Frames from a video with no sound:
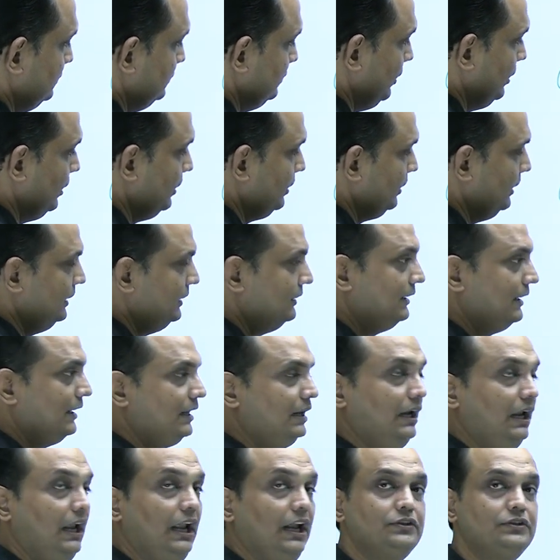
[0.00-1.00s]
or in the
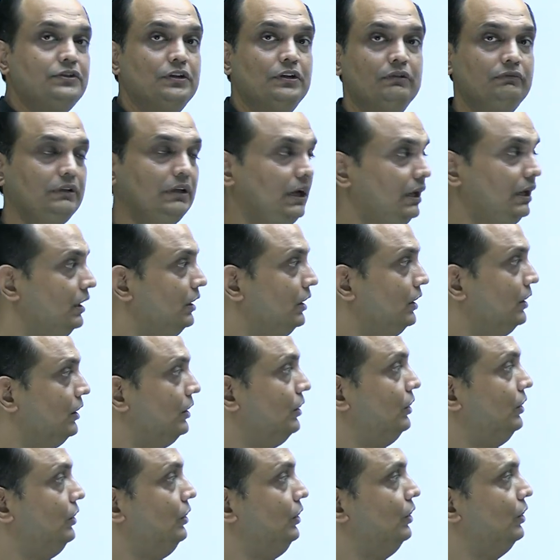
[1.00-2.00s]
relation of the
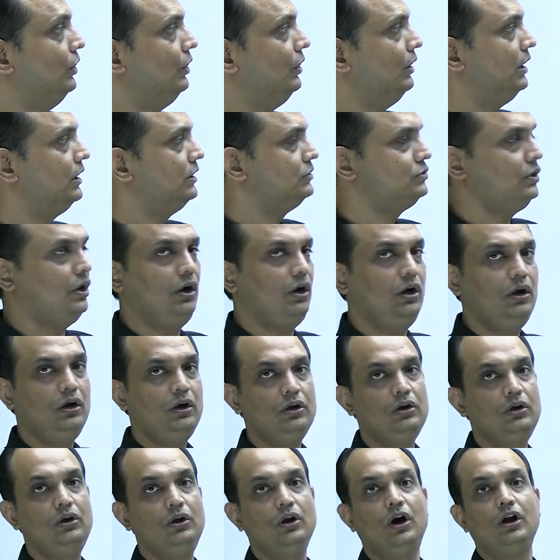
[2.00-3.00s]
lower
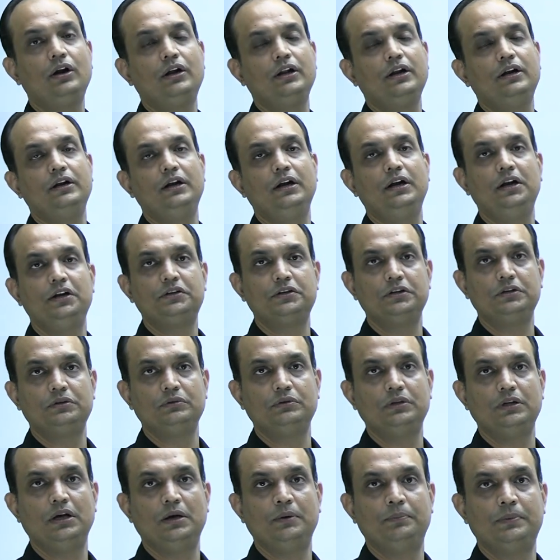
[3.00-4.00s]
jaw, not in relation
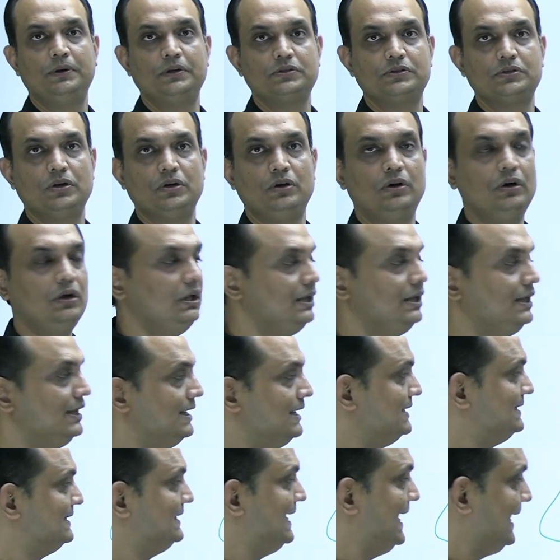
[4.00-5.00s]
to the upper jaw.
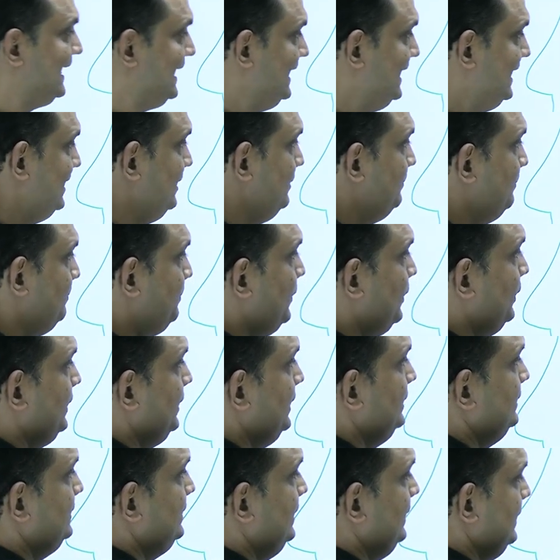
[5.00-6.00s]
Second and
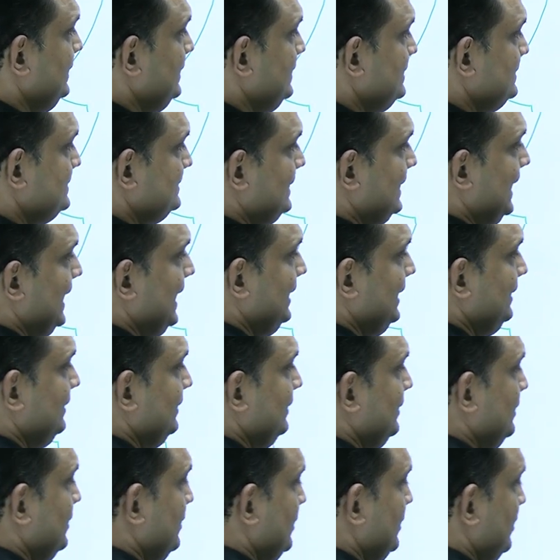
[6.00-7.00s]
important thing is
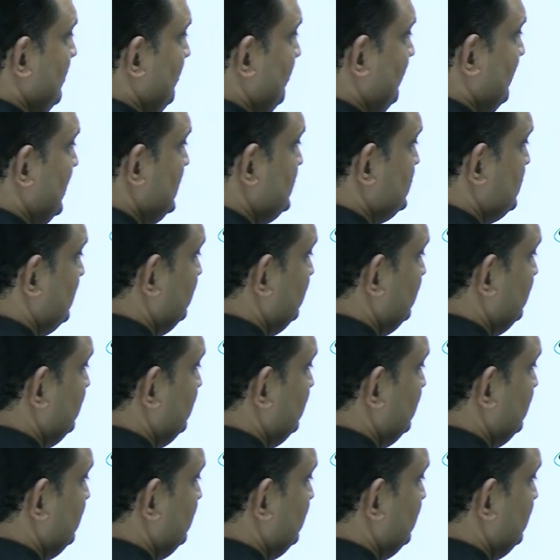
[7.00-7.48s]
that much